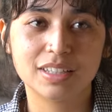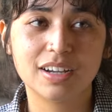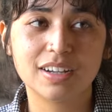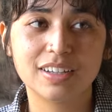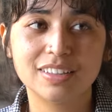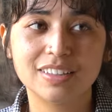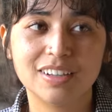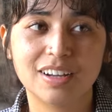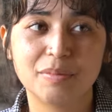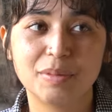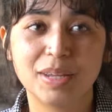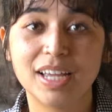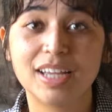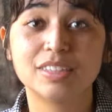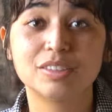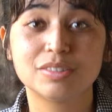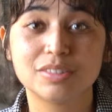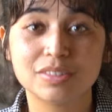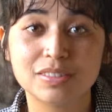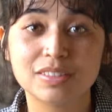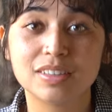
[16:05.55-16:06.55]
Naga Takabi
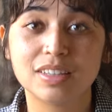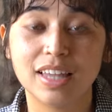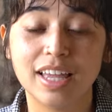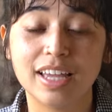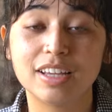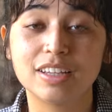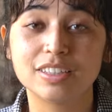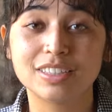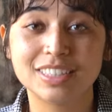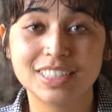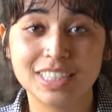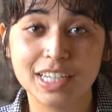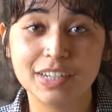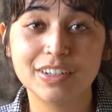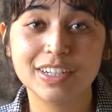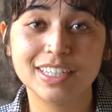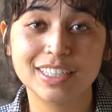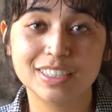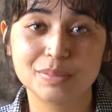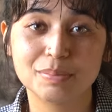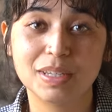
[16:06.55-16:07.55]
has like
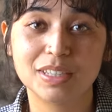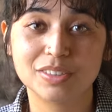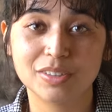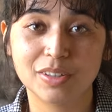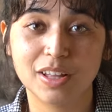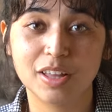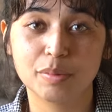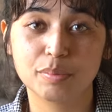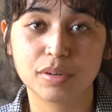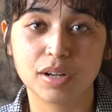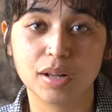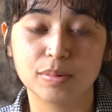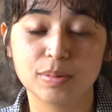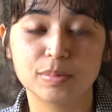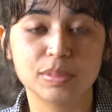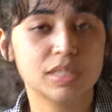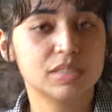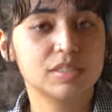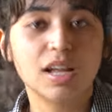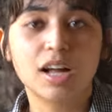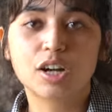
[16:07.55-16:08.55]
serious mental health
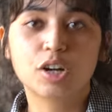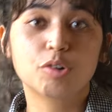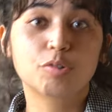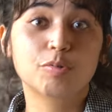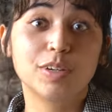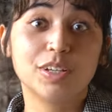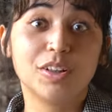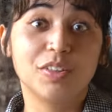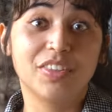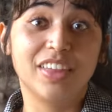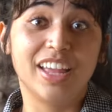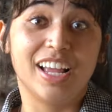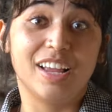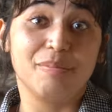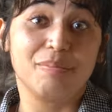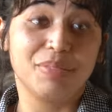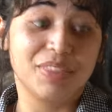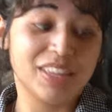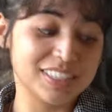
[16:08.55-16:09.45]
problems. It's not her real name.